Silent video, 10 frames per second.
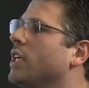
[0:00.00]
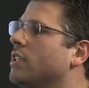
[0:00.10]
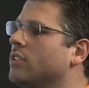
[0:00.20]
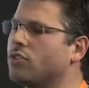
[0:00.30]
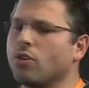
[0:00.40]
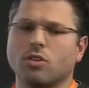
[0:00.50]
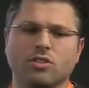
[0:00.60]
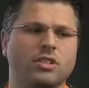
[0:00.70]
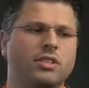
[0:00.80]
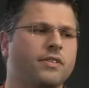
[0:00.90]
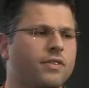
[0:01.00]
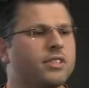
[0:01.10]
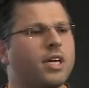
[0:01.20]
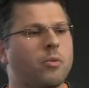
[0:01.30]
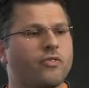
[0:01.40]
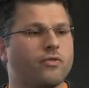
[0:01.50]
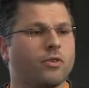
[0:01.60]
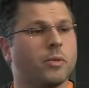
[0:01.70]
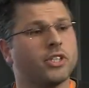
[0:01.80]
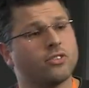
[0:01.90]
Stores different type of
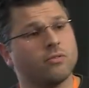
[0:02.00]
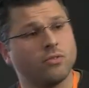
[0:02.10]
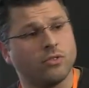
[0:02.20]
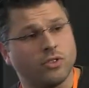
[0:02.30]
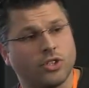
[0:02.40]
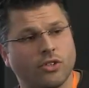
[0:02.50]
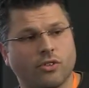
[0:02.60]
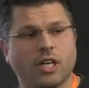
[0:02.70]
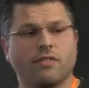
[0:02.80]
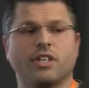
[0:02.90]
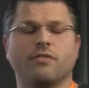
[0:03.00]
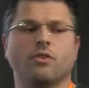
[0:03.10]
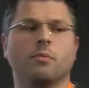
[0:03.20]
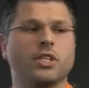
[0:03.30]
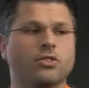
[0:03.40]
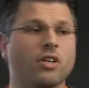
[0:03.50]
information, geographic information,